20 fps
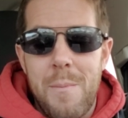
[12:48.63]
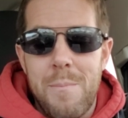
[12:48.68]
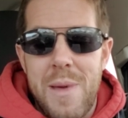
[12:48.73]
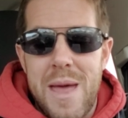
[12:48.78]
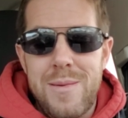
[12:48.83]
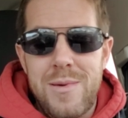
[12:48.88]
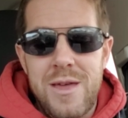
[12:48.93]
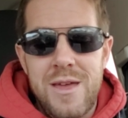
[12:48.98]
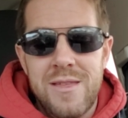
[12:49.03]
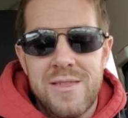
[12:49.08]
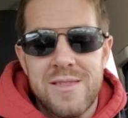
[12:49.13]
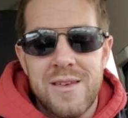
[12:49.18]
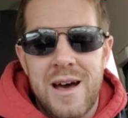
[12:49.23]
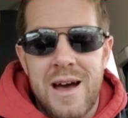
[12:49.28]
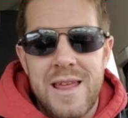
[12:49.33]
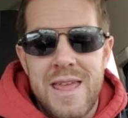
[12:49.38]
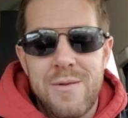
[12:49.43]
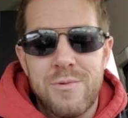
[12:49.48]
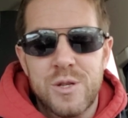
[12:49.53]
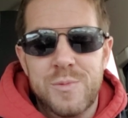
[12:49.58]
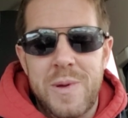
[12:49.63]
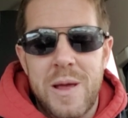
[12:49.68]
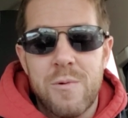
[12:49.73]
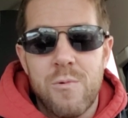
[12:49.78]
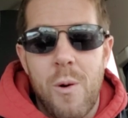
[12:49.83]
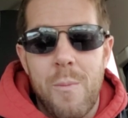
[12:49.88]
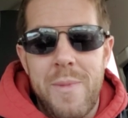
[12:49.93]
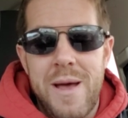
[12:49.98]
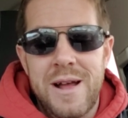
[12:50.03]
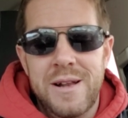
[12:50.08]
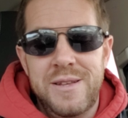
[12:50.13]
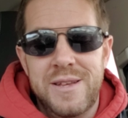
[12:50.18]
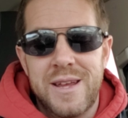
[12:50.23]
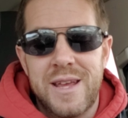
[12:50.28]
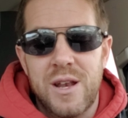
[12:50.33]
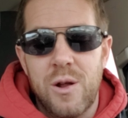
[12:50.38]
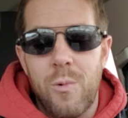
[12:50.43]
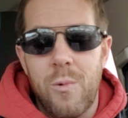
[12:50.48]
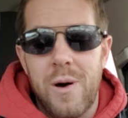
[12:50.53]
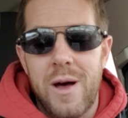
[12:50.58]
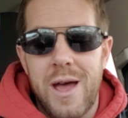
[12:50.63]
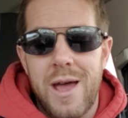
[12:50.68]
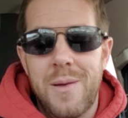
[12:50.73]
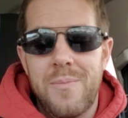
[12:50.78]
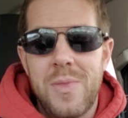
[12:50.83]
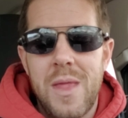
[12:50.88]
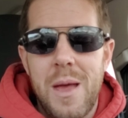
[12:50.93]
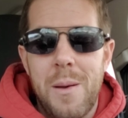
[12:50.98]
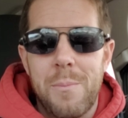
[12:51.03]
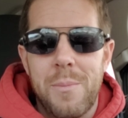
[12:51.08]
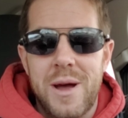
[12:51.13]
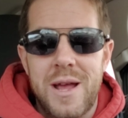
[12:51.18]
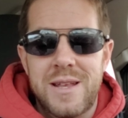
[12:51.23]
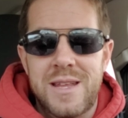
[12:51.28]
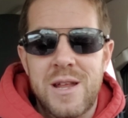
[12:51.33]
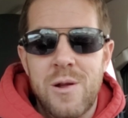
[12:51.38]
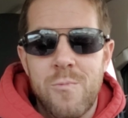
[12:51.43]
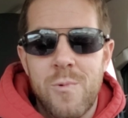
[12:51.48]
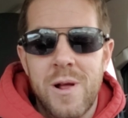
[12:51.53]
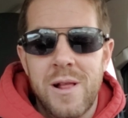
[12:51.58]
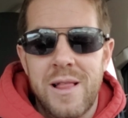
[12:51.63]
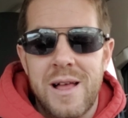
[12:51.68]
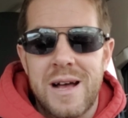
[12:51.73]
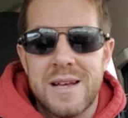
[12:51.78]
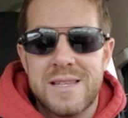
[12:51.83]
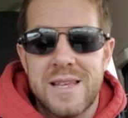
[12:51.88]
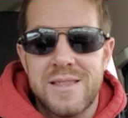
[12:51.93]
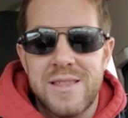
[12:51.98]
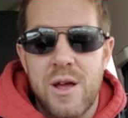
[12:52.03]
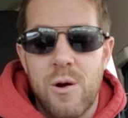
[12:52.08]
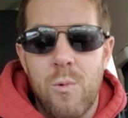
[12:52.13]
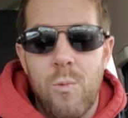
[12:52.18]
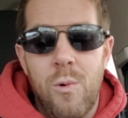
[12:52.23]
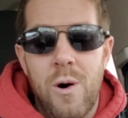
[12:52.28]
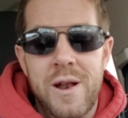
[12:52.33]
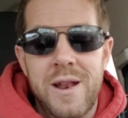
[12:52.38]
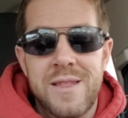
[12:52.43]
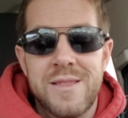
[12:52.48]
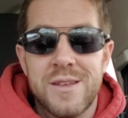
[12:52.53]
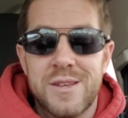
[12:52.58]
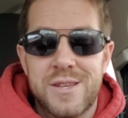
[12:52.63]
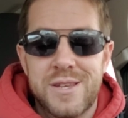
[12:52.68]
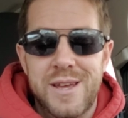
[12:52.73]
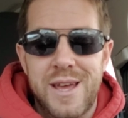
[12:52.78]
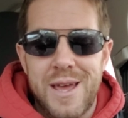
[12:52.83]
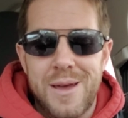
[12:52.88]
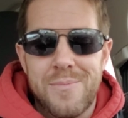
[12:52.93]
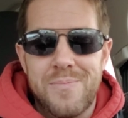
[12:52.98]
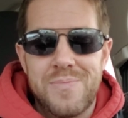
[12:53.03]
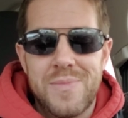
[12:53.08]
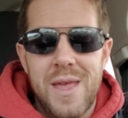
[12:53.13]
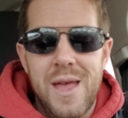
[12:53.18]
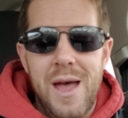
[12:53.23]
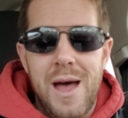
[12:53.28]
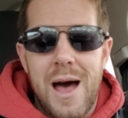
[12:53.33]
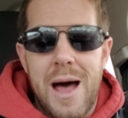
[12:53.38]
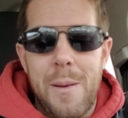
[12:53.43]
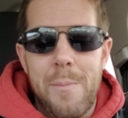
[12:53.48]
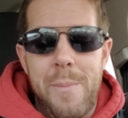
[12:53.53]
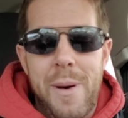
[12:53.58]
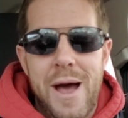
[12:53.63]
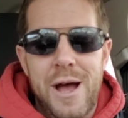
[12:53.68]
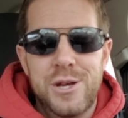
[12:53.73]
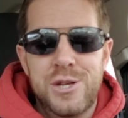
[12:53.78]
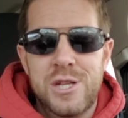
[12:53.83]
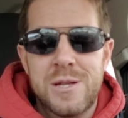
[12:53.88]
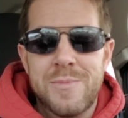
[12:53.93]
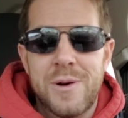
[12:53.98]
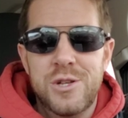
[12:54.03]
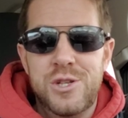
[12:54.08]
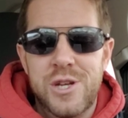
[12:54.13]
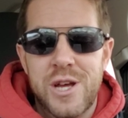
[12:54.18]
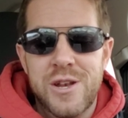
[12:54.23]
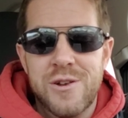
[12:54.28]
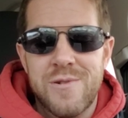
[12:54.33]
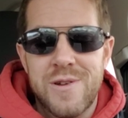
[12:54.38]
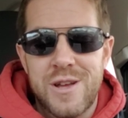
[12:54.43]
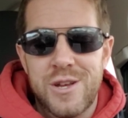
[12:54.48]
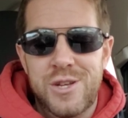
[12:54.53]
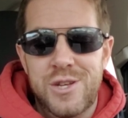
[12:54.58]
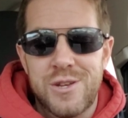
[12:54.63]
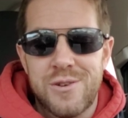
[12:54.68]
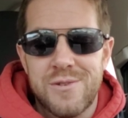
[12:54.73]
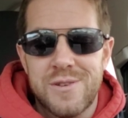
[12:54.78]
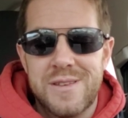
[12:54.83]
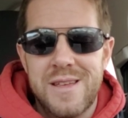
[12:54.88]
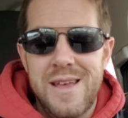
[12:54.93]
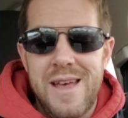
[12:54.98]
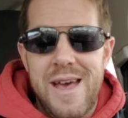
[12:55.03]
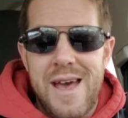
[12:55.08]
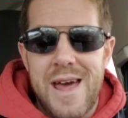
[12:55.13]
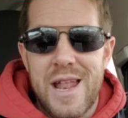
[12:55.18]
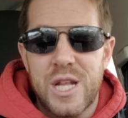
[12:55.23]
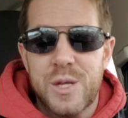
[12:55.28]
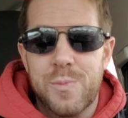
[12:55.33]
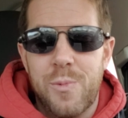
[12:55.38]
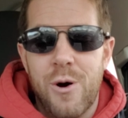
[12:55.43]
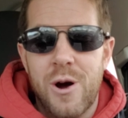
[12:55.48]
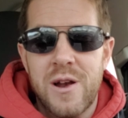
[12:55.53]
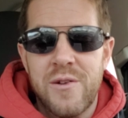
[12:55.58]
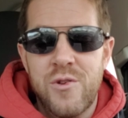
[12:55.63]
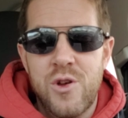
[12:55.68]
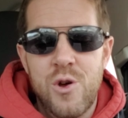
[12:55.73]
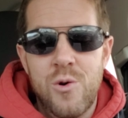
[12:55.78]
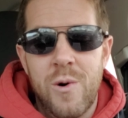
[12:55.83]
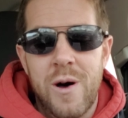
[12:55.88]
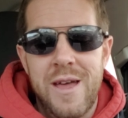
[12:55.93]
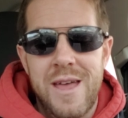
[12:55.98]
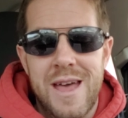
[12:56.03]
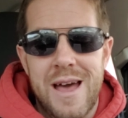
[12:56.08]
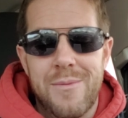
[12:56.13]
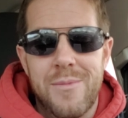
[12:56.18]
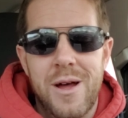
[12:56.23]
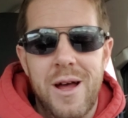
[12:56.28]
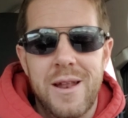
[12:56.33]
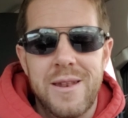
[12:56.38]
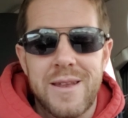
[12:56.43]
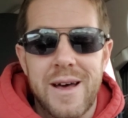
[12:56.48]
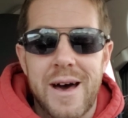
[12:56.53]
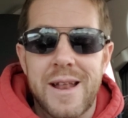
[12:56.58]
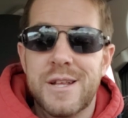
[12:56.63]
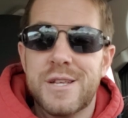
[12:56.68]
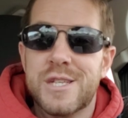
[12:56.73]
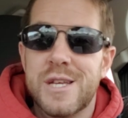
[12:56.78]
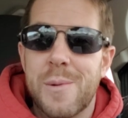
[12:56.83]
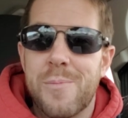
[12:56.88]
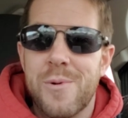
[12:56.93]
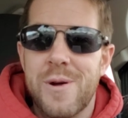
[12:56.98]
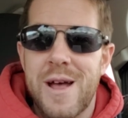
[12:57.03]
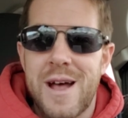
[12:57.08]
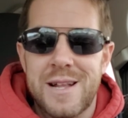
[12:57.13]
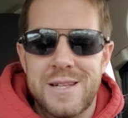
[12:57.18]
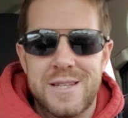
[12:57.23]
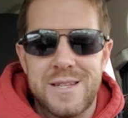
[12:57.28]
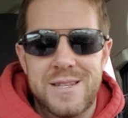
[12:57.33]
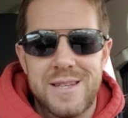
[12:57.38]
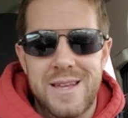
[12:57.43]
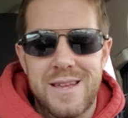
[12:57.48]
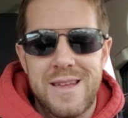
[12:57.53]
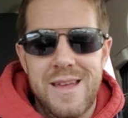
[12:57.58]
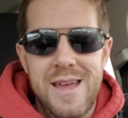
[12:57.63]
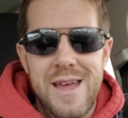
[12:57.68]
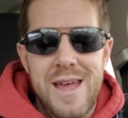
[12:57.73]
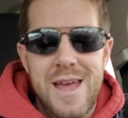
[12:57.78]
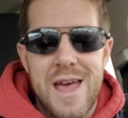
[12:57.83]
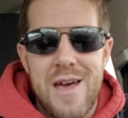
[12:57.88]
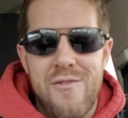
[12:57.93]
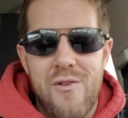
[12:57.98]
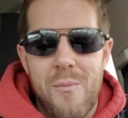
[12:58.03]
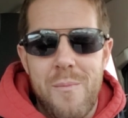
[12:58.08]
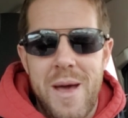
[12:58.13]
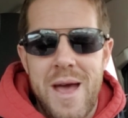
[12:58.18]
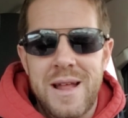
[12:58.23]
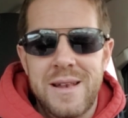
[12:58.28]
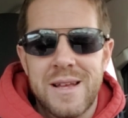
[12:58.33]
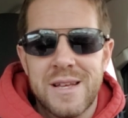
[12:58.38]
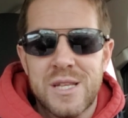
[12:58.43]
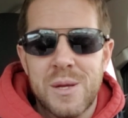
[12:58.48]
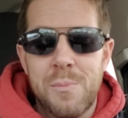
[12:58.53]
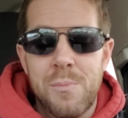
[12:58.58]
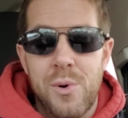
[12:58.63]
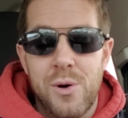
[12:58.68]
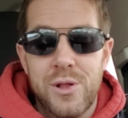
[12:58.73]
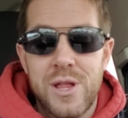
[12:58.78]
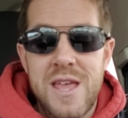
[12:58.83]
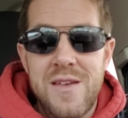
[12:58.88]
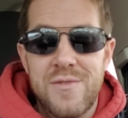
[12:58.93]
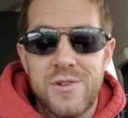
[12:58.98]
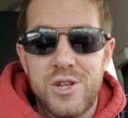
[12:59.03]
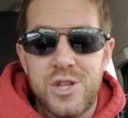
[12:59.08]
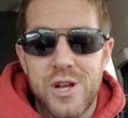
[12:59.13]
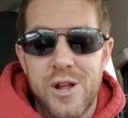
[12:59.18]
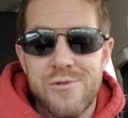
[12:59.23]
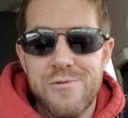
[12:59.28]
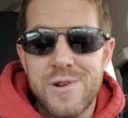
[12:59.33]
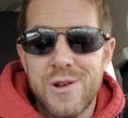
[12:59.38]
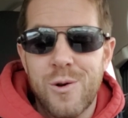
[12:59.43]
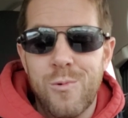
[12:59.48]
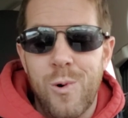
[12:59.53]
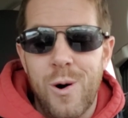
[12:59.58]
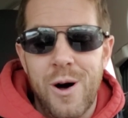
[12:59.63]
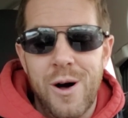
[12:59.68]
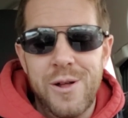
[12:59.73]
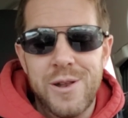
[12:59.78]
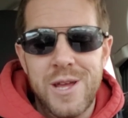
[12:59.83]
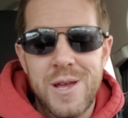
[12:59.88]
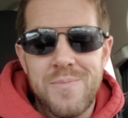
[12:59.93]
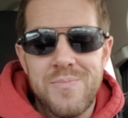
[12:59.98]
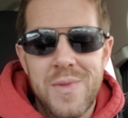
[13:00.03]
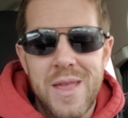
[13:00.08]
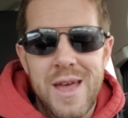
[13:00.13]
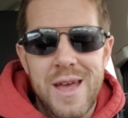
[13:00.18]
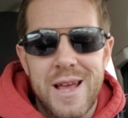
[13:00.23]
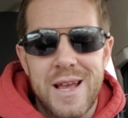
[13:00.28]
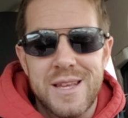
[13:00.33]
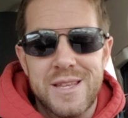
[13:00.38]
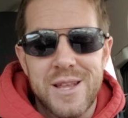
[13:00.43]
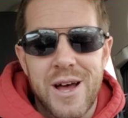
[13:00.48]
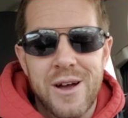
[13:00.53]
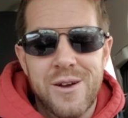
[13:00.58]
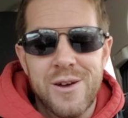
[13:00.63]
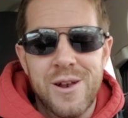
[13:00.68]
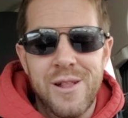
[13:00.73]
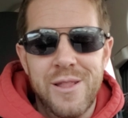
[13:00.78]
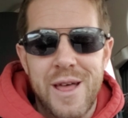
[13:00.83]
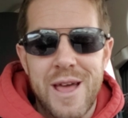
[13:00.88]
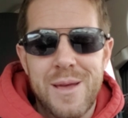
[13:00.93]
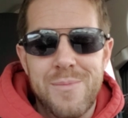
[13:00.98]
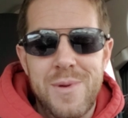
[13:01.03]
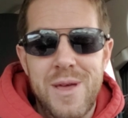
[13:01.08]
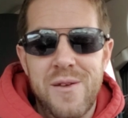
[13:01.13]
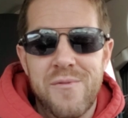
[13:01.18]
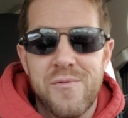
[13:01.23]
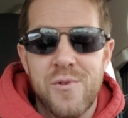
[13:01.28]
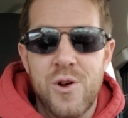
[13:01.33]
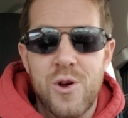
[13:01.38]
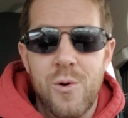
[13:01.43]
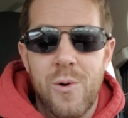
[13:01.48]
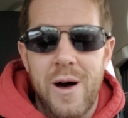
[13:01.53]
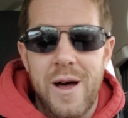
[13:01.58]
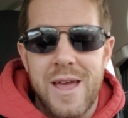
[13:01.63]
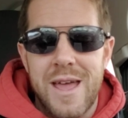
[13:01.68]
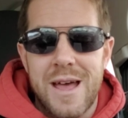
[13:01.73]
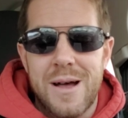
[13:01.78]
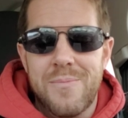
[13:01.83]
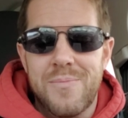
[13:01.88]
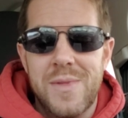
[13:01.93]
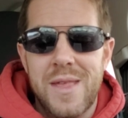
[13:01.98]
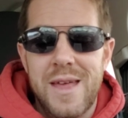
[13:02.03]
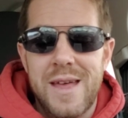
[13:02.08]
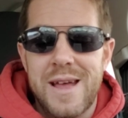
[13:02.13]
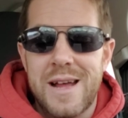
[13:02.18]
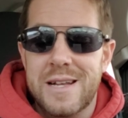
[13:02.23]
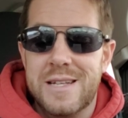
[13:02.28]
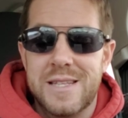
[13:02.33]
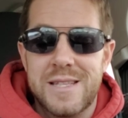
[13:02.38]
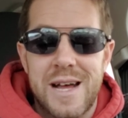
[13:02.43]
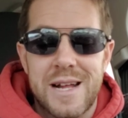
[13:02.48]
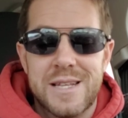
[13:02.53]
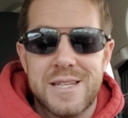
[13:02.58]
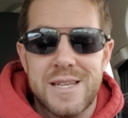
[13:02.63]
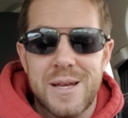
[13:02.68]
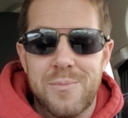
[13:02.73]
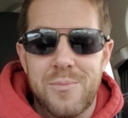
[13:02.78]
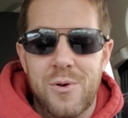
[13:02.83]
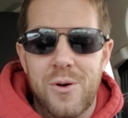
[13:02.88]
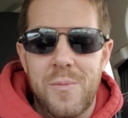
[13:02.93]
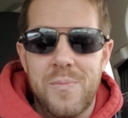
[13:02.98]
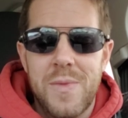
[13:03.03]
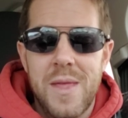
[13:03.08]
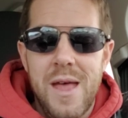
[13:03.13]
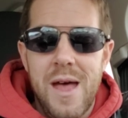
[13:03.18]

Maybe he thought he was being romantic in a way, but he didn't realize that they're one and the same. I'm passionate about gender issues, and it's part of who I am, not a separate entity. If a man doesn't believe in gender equality, he's not going to like me for who I am. It's that simple.